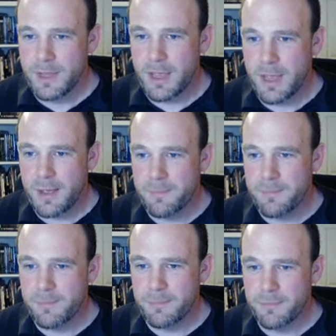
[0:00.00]

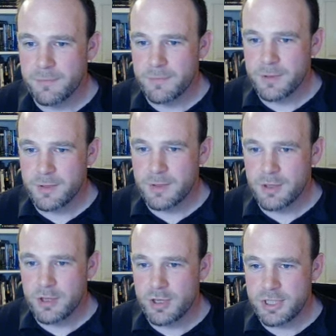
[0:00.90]
Um,
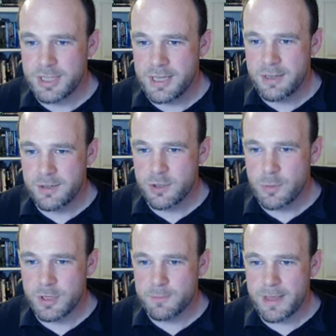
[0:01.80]
courtesy, so we
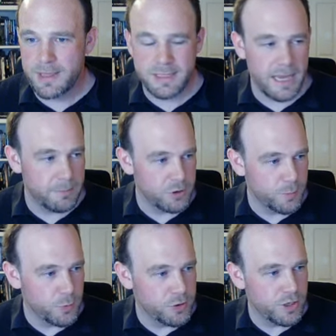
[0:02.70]
could spend the time
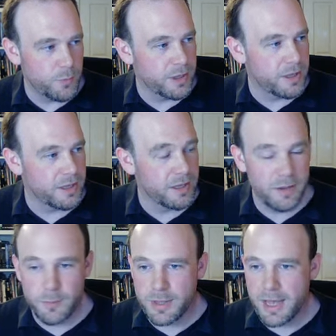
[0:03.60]
schmoozing with uh,
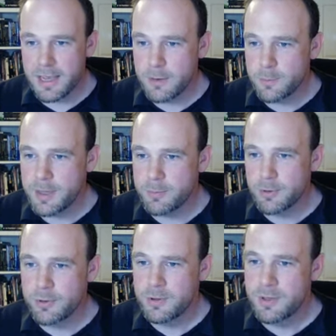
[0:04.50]
with high up
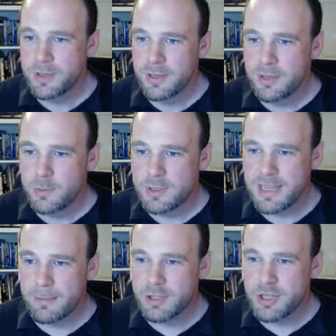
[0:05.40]
people to
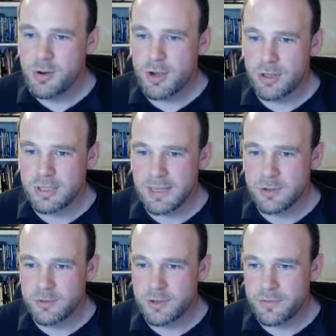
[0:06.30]
establish a new contact
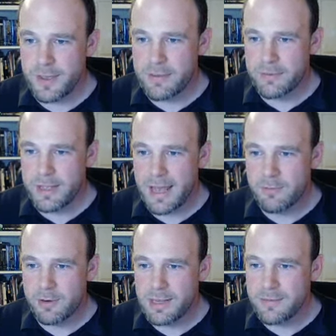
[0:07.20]
or earn a favor and
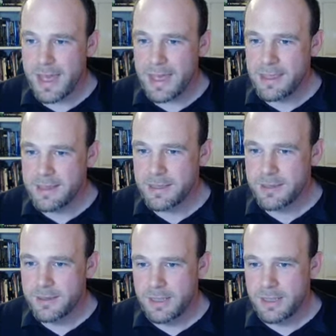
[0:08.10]
relieve ache,